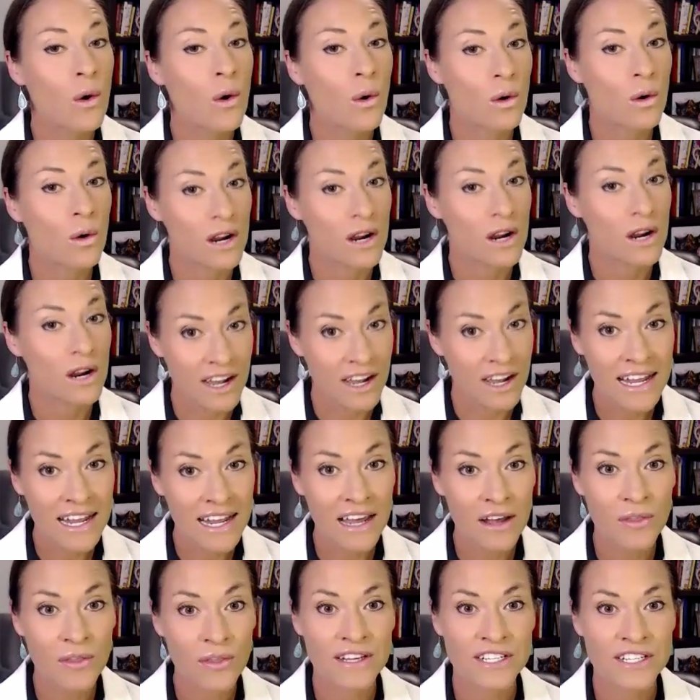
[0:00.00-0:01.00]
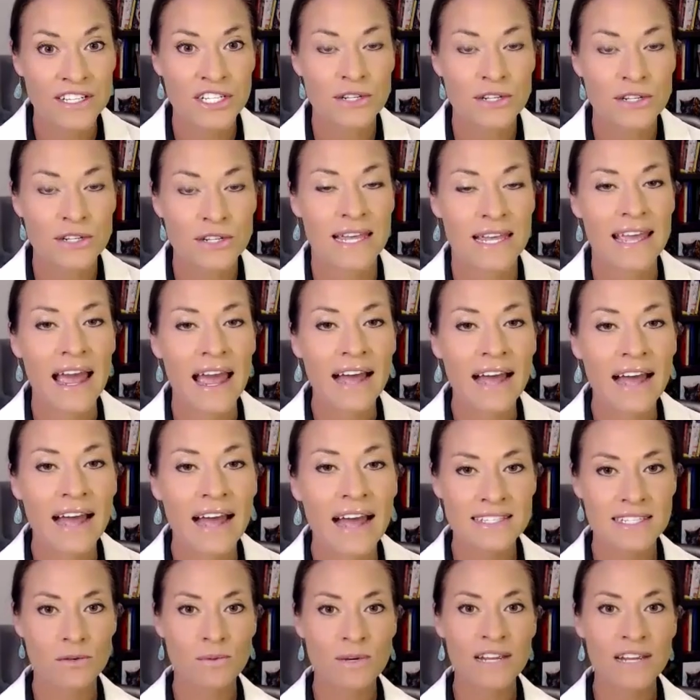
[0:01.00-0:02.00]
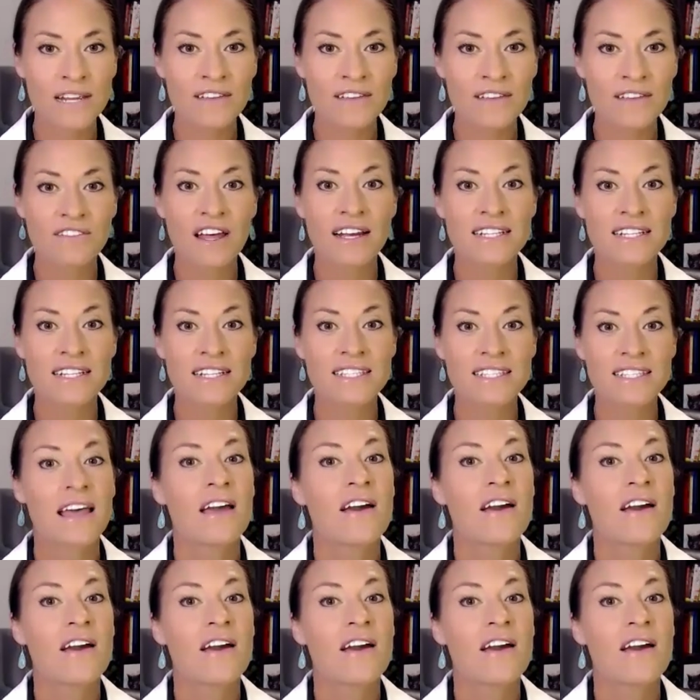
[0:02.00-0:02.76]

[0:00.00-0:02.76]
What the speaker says: or gut health issues like acid reflux,